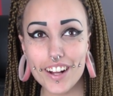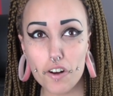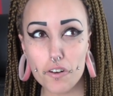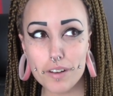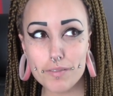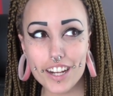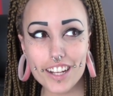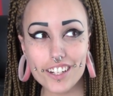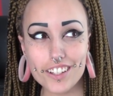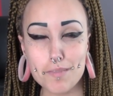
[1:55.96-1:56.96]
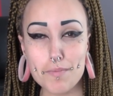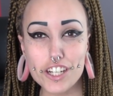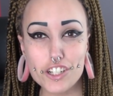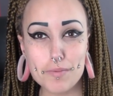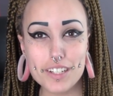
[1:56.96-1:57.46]
oh, I'm getting into the
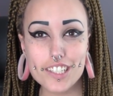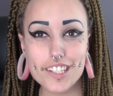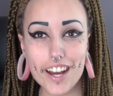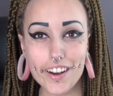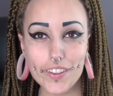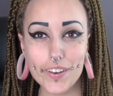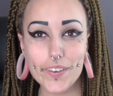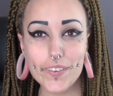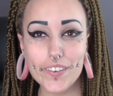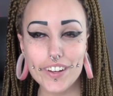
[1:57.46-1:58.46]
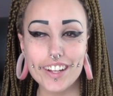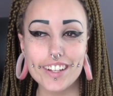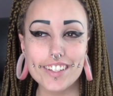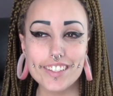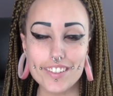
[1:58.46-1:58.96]
measurements now though,
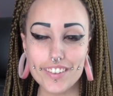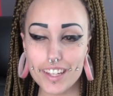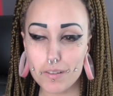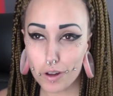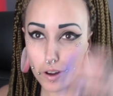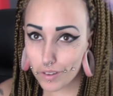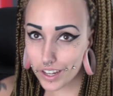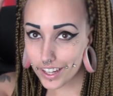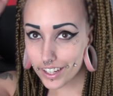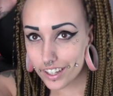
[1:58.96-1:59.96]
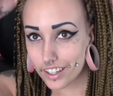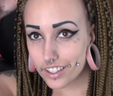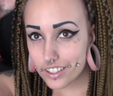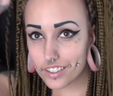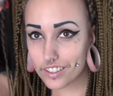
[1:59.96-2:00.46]
so I want to keep going.
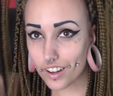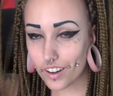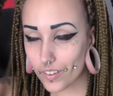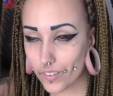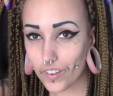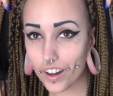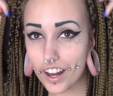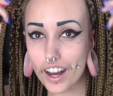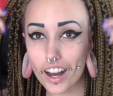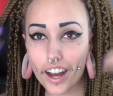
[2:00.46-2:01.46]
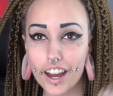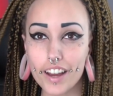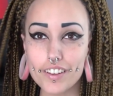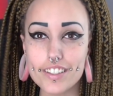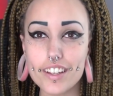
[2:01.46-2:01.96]
So I
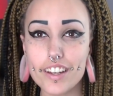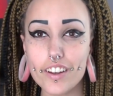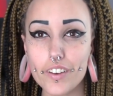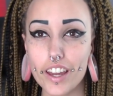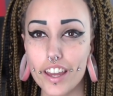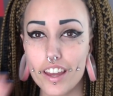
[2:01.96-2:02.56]
was like, okay,